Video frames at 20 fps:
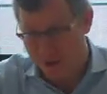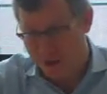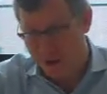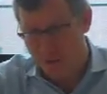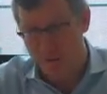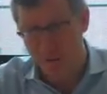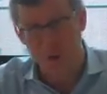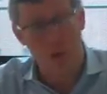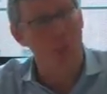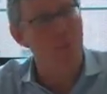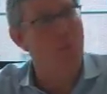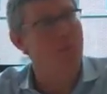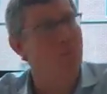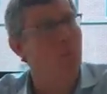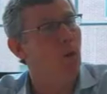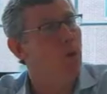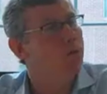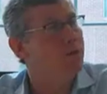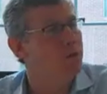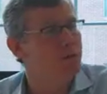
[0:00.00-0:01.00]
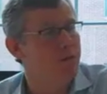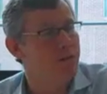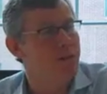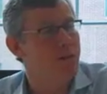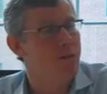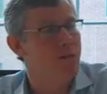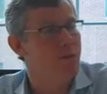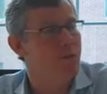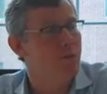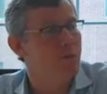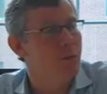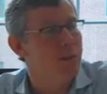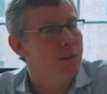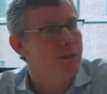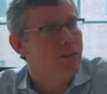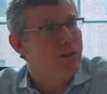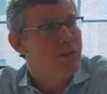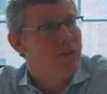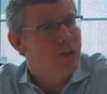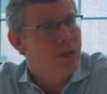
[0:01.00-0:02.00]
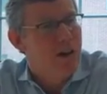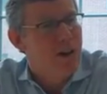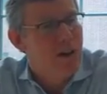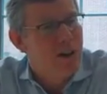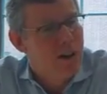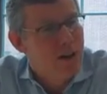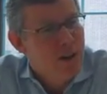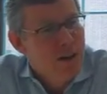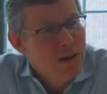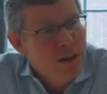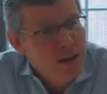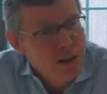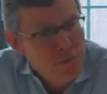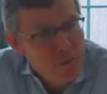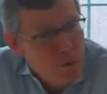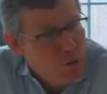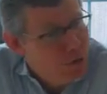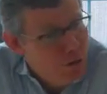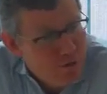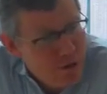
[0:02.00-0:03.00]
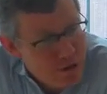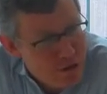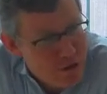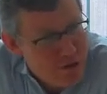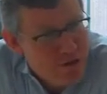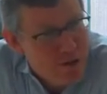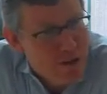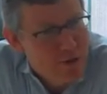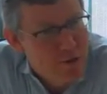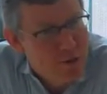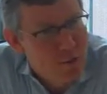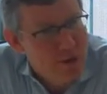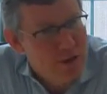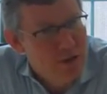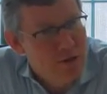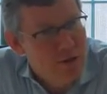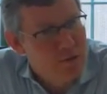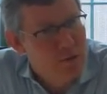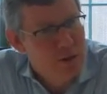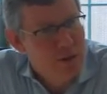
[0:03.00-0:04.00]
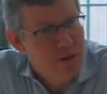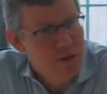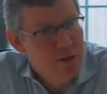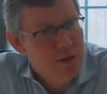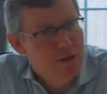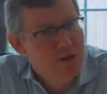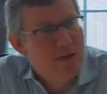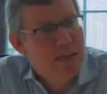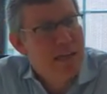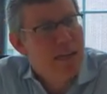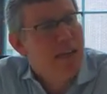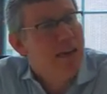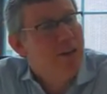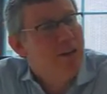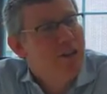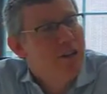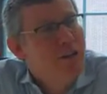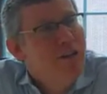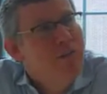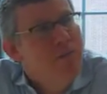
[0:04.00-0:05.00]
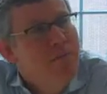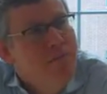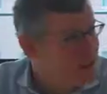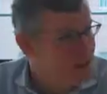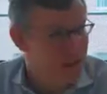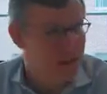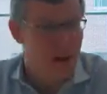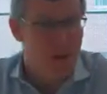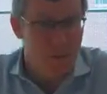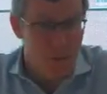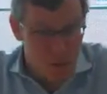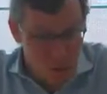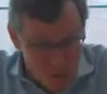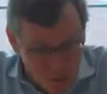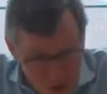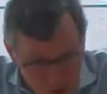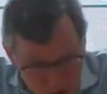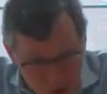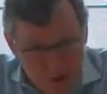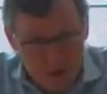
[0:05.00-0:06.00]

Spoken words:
and then you blow up both your deals when you're both your venture funds when you do syndication. The company was